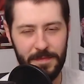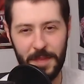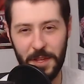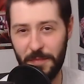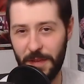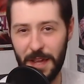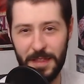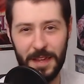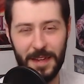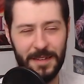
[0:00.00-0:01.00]
Now you're probably
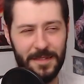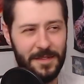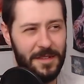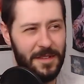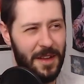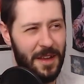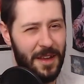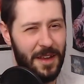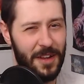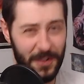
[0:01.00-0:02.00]
thinking,
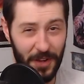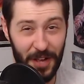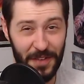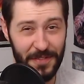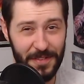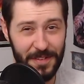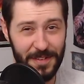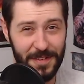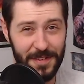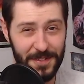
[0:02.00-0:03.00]
golf?
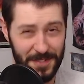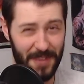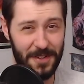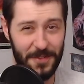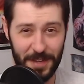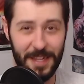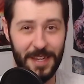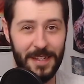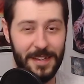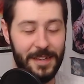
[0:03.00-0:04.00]
Severed,
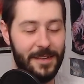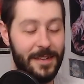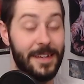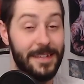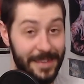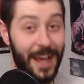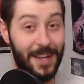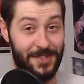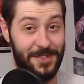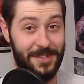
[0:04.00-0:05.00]
really?
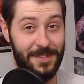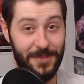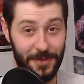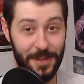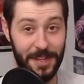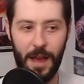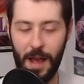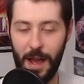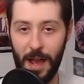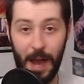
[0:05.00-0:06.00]
Yes, really.
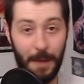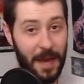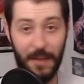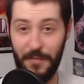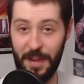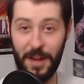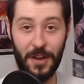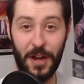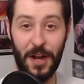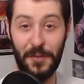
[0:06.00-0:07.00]
I'm not a fan of
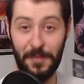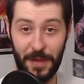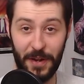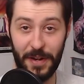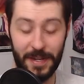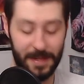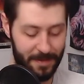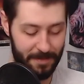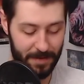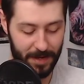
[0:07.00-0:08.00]
golf, period,
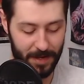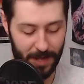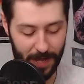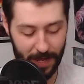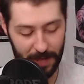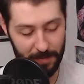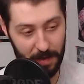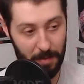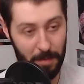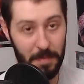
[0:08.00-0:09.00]
but I am a
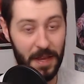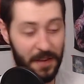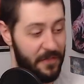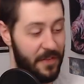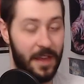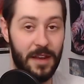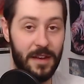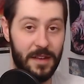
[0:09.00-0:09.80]
big fan